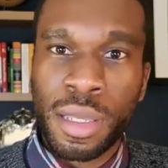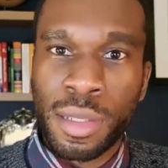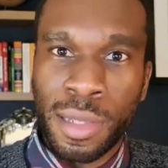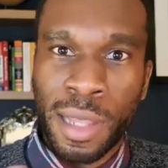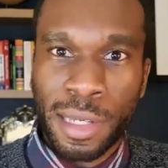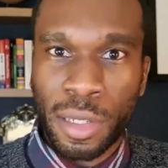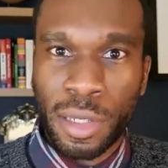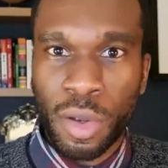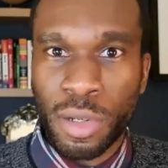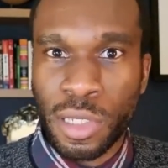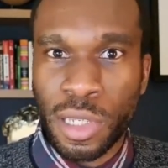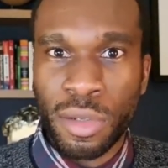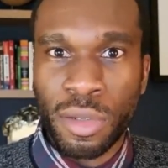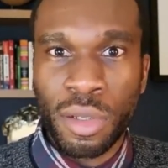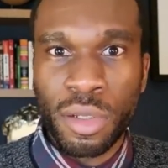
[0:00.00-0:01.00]
like the
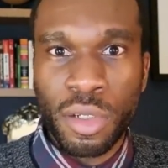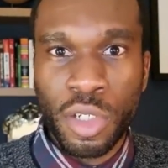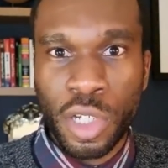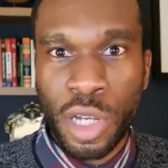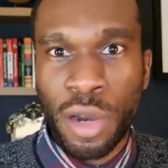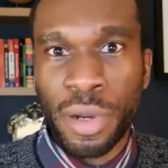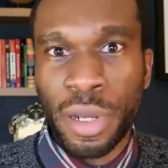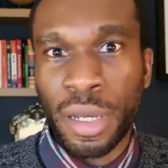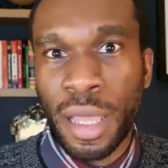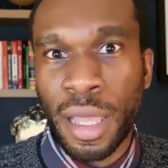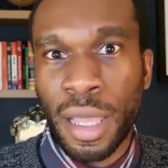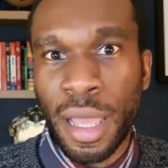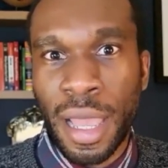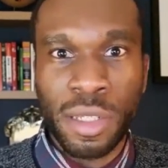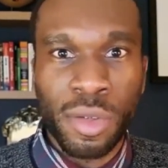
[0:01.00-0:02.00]
content, share it,
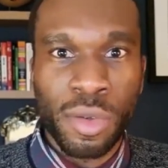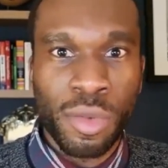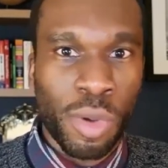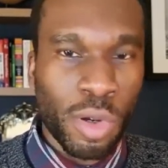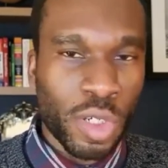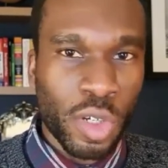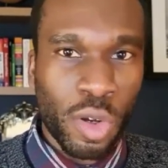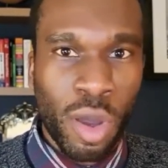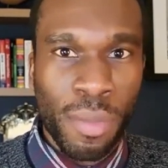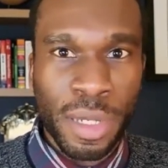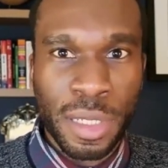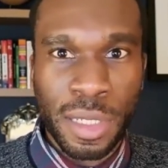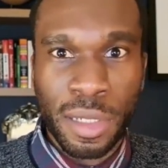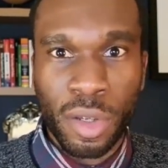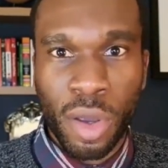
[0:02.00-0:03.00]
and post your
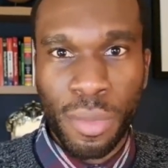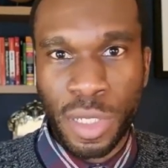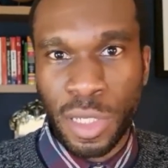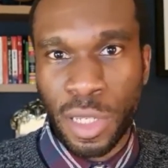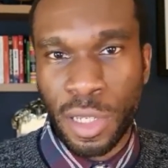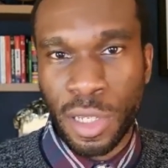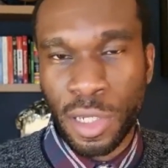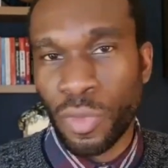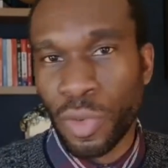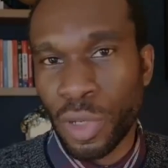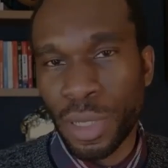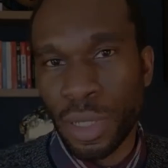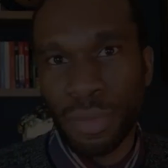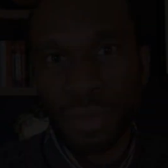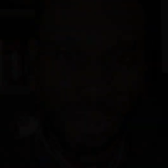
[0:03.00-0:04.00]
comments in the comment section for this
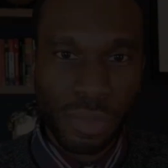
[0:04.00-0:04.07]
video.